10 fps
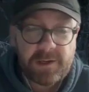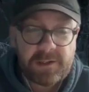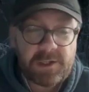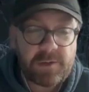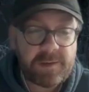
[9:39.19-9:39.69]

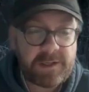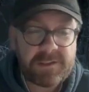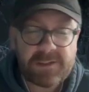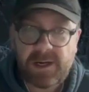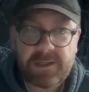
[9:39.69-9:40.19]
You
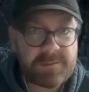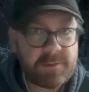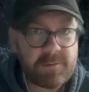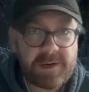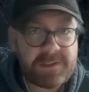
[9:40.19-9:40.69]

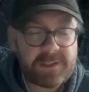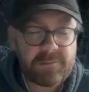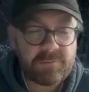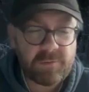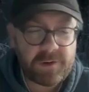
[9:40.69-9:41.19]

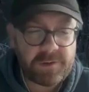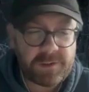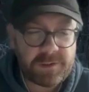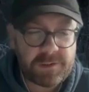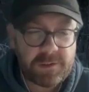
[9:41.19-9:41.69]
exasperating rodent."